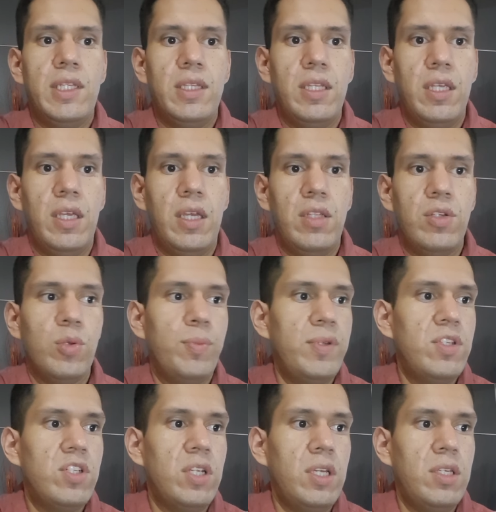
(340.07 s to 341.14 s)
The entropy
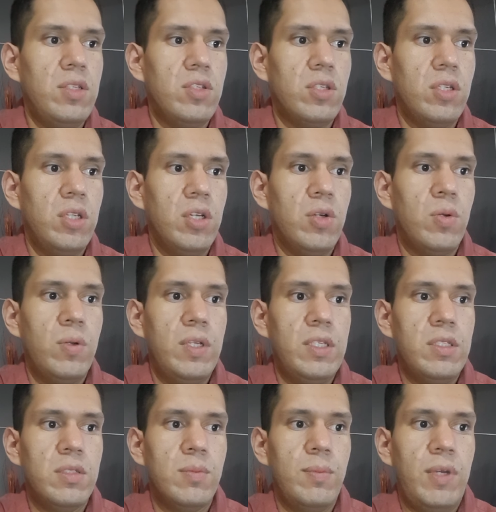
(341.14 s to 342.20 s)
change
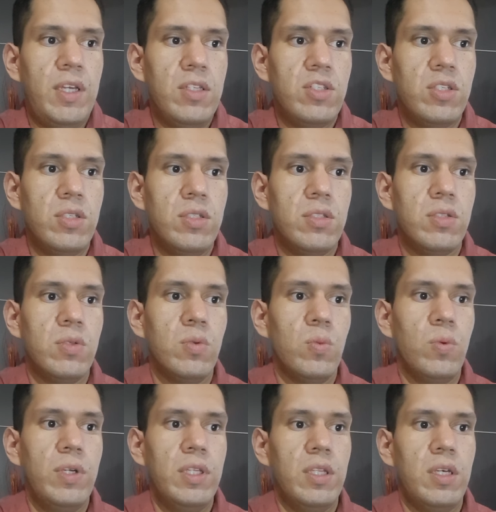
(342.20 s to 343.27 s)
increase matches
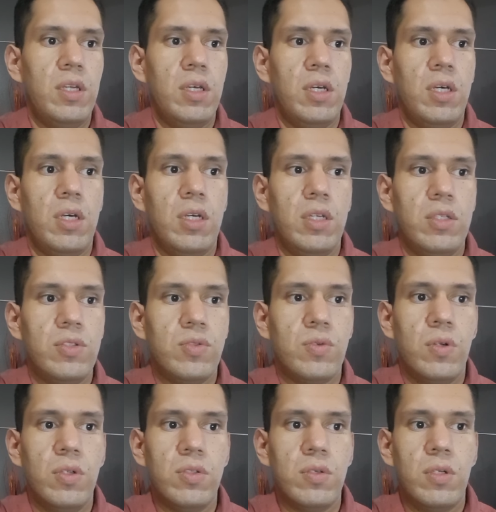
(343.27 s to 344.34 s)
with a
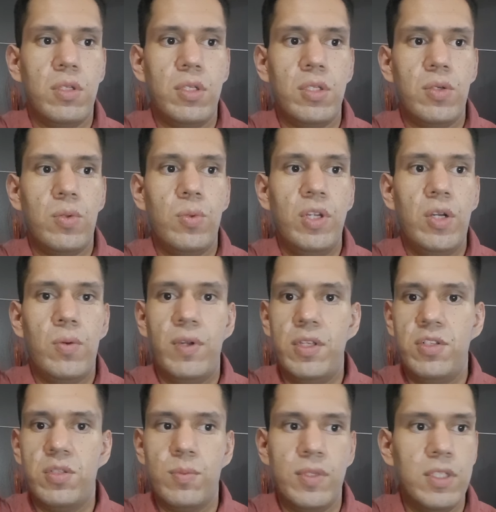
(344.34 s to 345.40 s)
structural
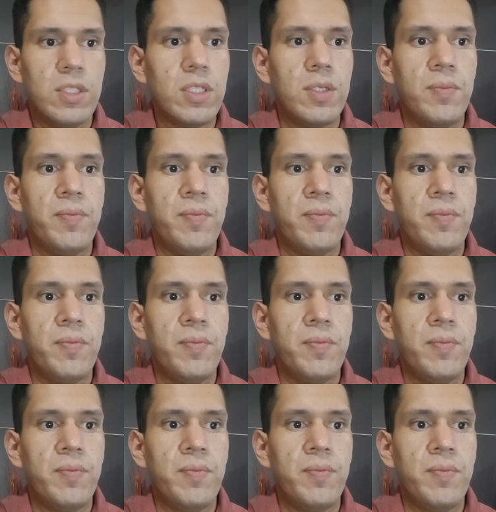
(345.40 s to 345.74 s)
rearrangement